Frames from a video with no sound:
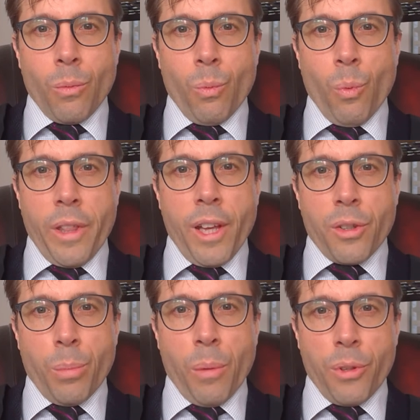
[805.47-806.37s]
Without a
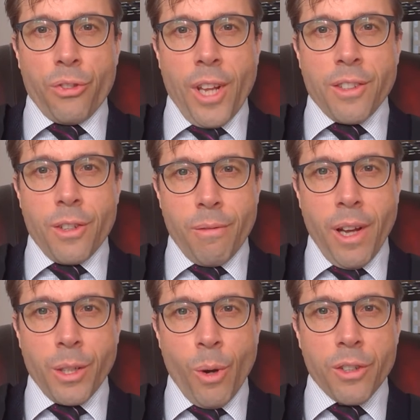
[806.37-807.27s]
proper standard
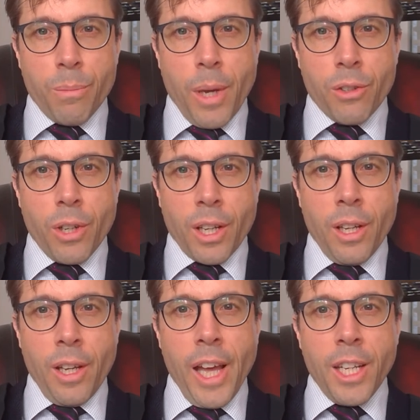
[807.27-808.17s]
evaluation metric,
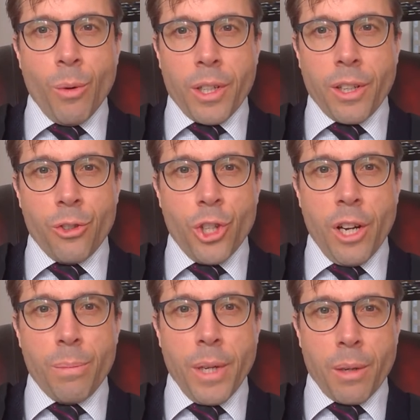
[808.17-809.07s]
anyone can cherry
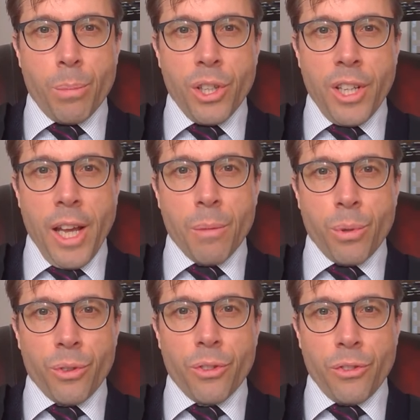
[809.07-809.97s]
pick pretty
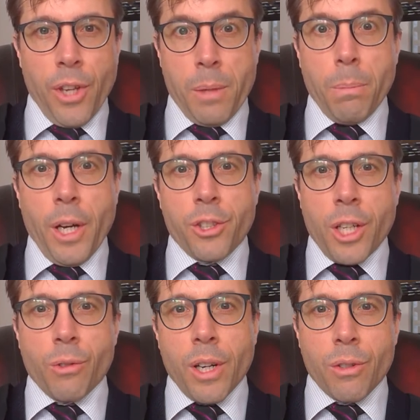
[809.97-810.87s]
outputs and say, my
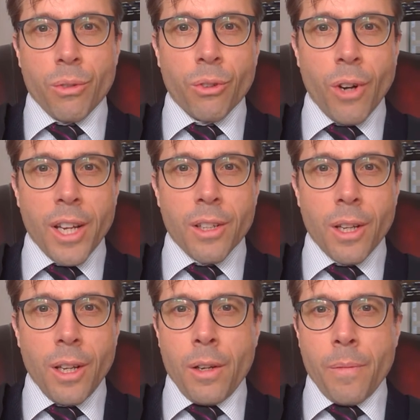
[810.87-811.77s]
generator is great.
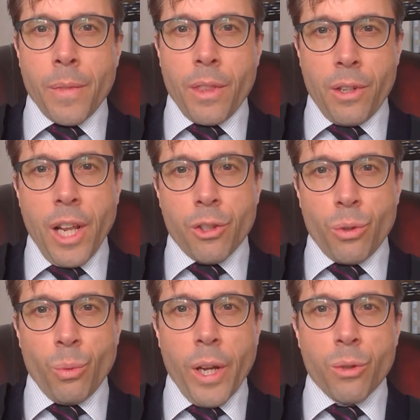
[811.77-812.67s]
The
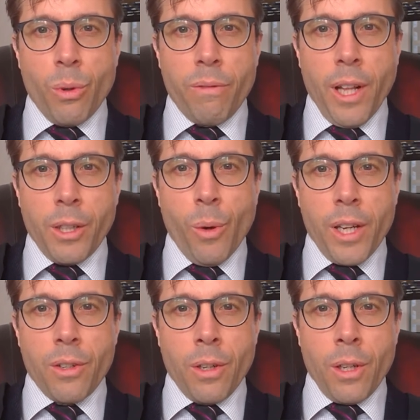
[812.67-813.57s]
natural way to
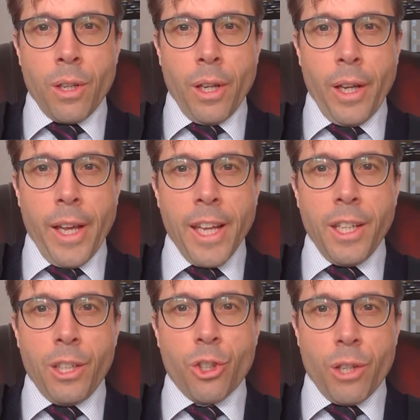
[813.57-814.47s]
evaluate any
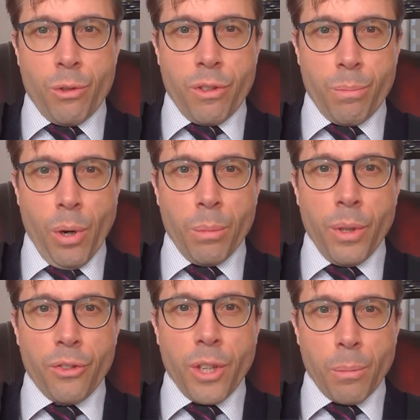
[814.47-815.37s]
generative
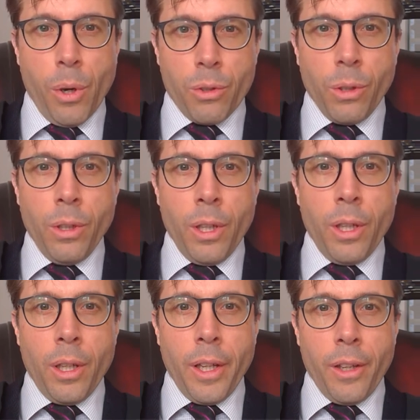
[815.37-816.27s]
probabilistic model
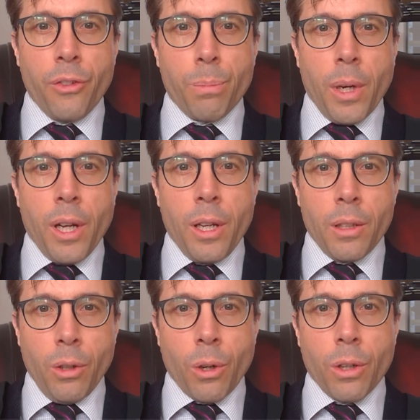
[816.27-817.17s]
is by
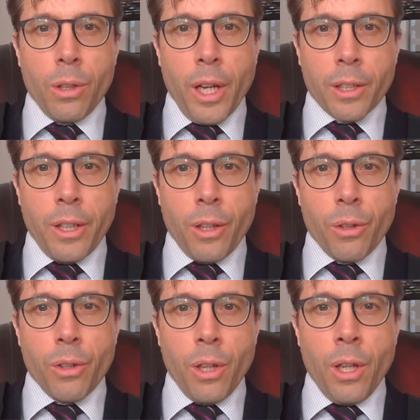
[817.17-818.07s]
log likelihood.